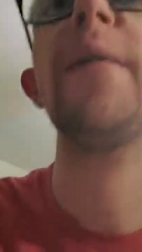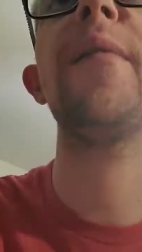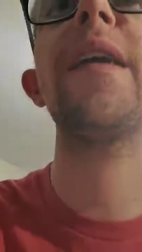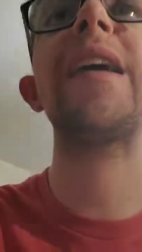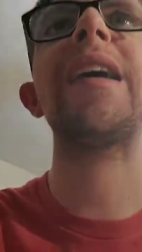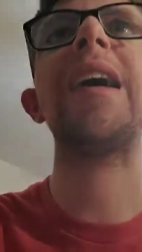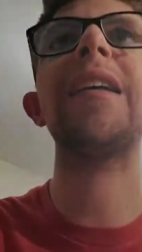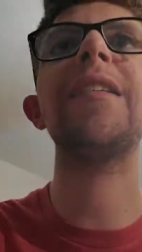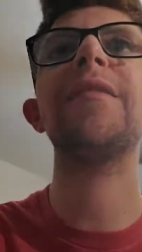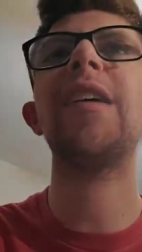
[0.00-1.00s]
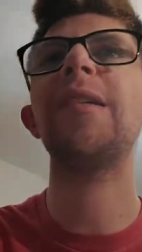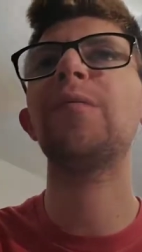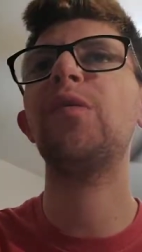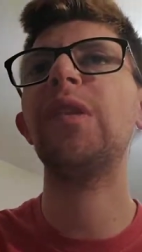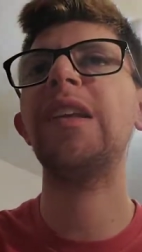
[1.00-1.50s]
when I kind of um,
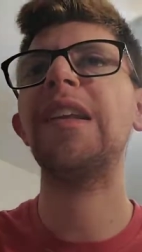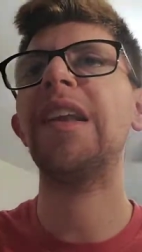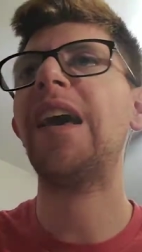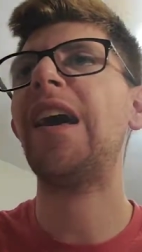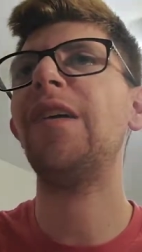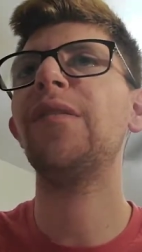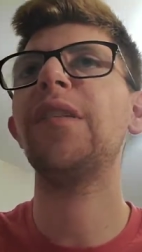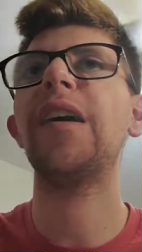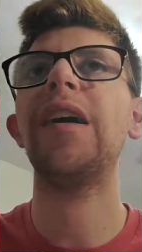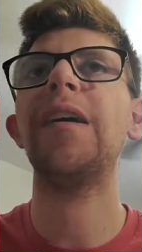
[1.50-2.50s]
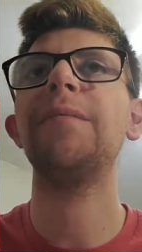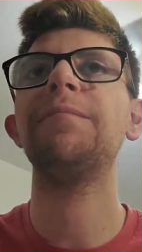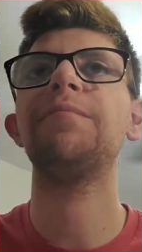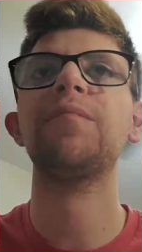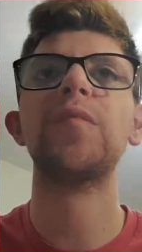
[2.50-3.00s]
tweeted it out,
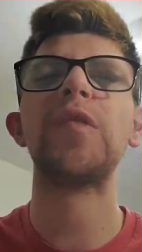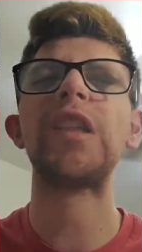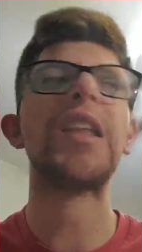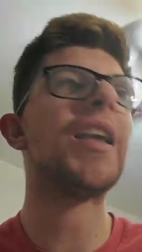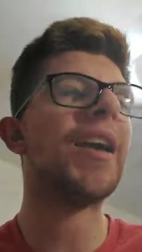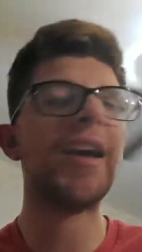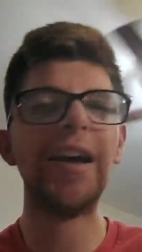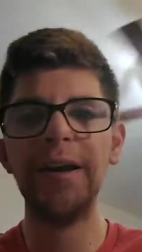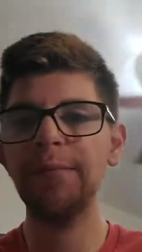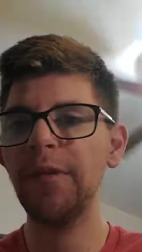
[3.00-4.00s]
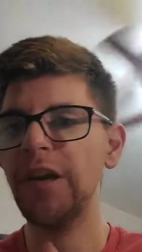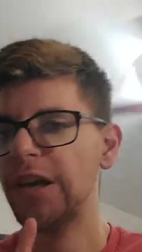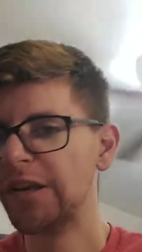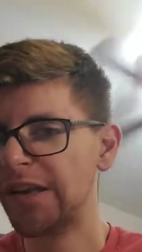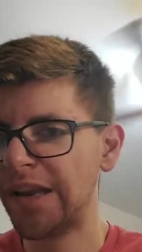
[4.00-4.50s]
um, um,
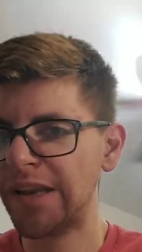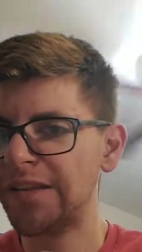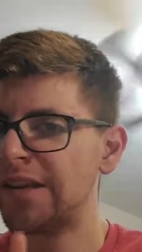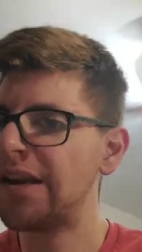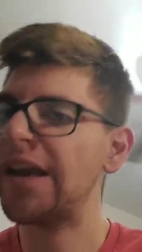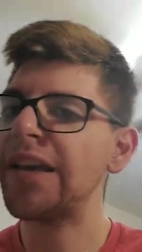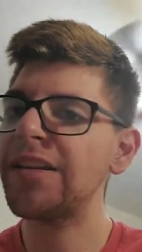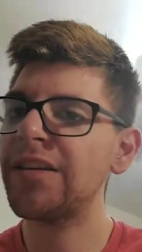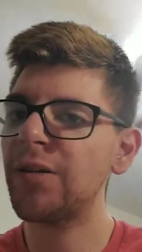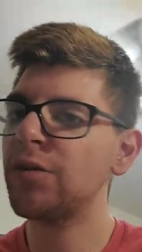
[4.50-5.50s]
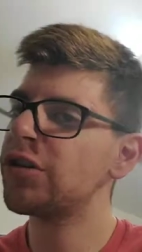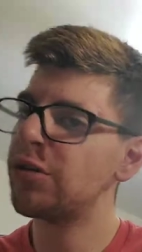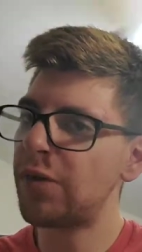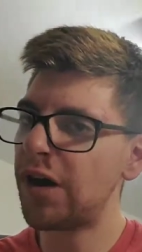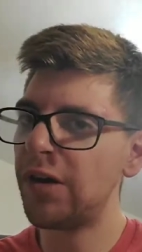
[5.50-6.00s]
today, tonight or
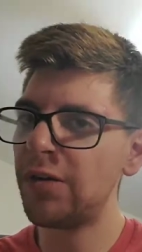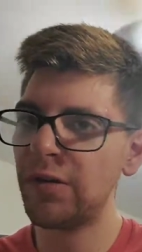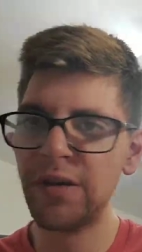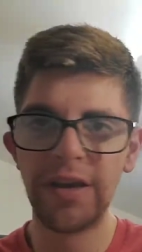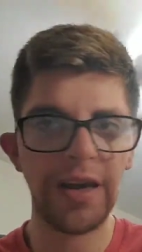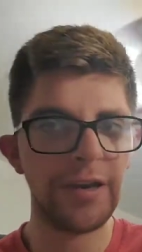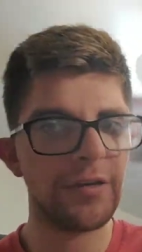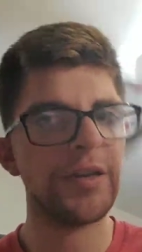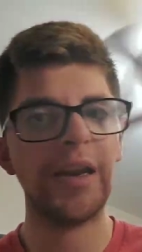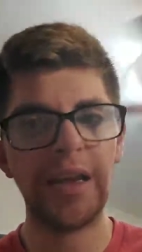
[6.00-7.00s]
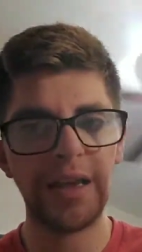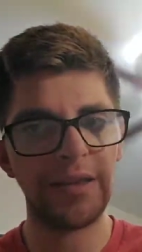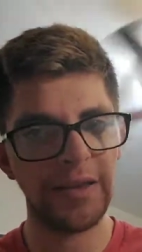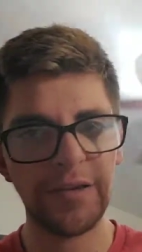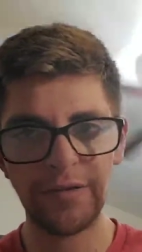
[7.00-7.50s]
tomorrow, if guys are gonna
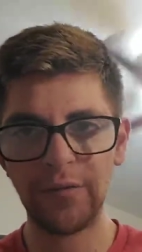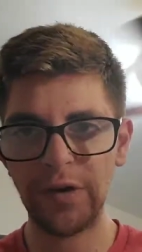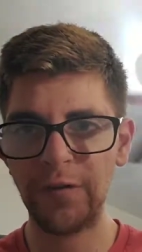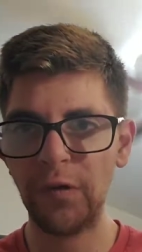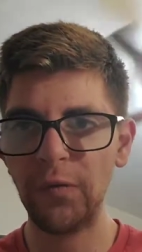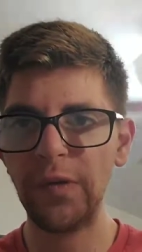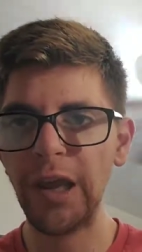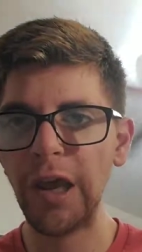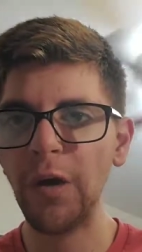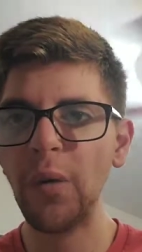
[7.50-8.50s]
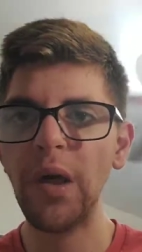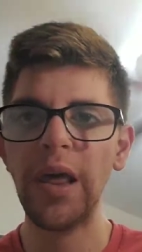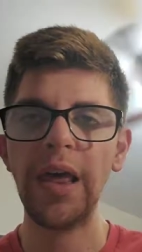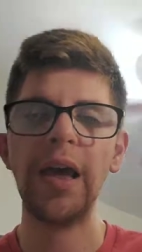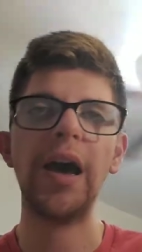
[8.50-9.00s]
get this review video,
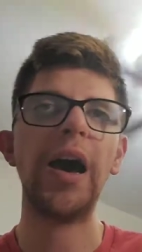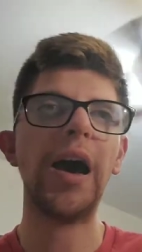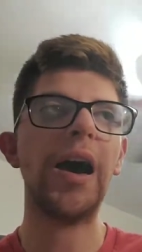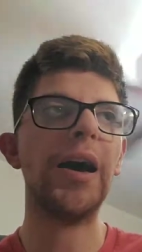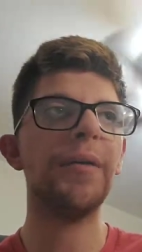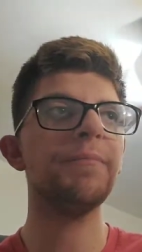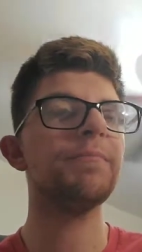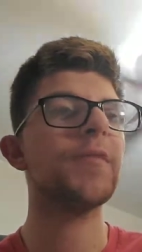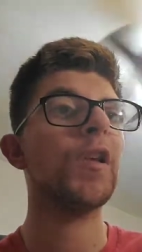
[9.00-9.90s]
um